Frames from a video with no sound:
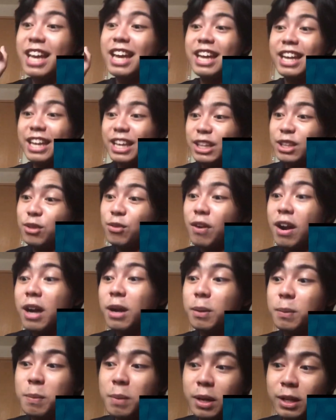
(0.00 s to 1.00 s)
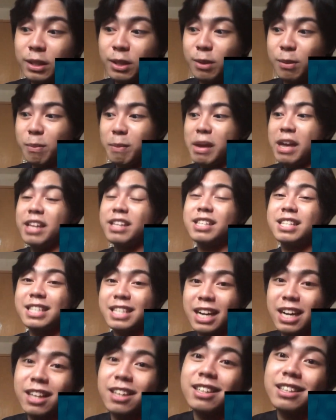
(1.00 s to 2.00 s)
hit rock bottom and
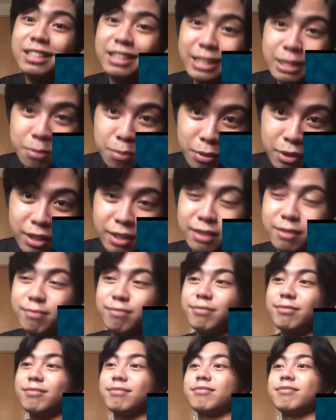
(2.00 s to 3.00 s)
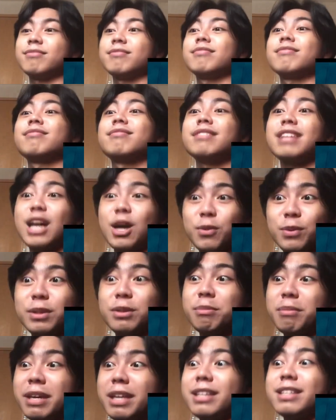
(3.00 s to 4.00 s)
sunk deeper. Now it
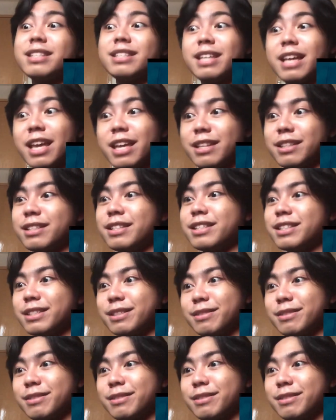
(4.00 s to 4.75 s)
makes sense.